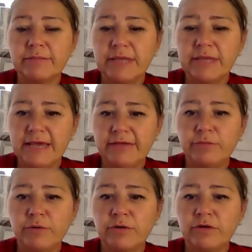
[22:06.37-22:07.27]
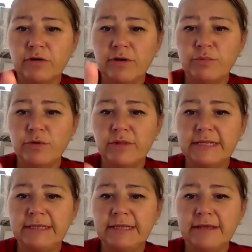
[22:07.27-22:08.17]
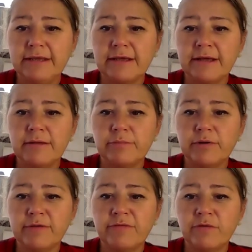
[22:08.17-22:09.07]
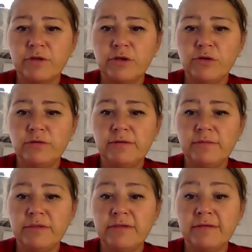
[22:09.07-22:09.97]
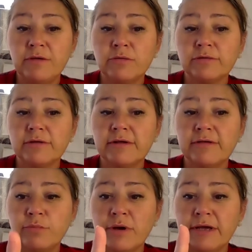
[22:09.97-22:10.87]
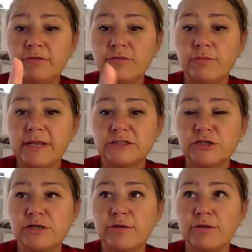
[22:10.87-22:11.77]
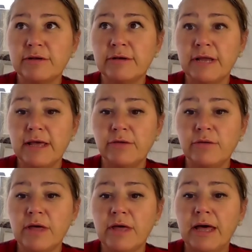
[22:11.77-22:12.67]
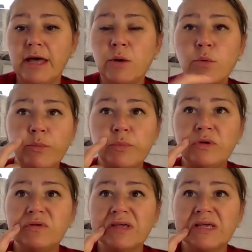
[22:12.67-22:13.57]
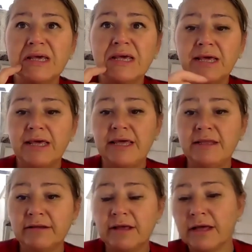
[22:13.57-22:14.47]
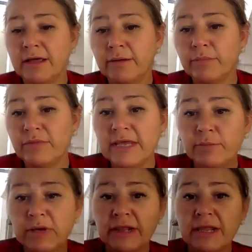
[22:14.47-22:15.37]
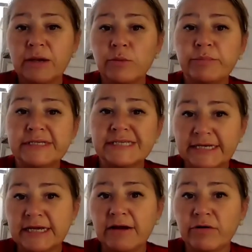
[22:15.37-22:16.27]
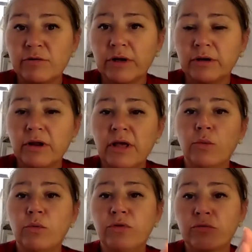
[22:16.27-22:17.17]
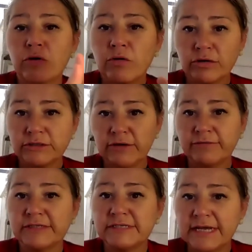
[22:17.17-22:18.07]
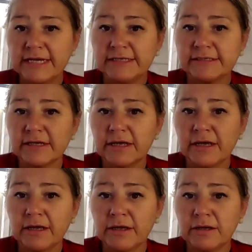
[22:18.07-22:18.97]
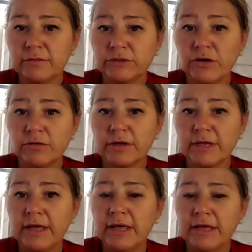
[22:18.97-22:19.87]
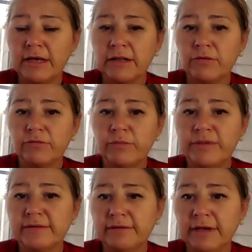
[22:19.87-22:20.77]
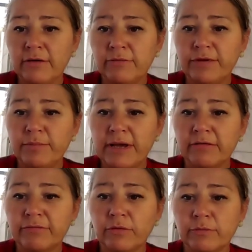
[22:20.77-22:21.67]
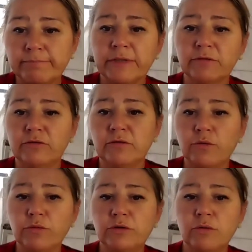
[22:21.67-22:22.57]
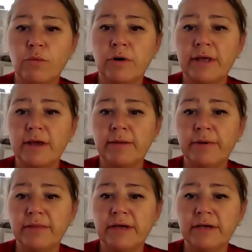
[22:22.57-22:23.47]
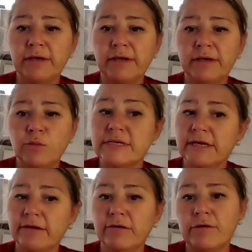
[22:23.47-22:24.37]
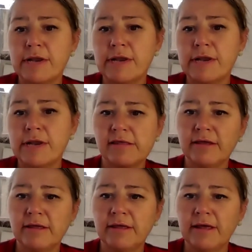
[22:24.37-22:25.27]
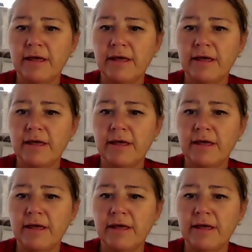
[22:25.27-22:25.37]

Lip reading: Yes, we're going to try and put that link up for the new DPC course. If I don't manage to do it now, I will put it in the email I will be sending everyone with the recording of today's talk, and I'll also be sending out a feedback form. So don't worry about that. You won't miss out on anything.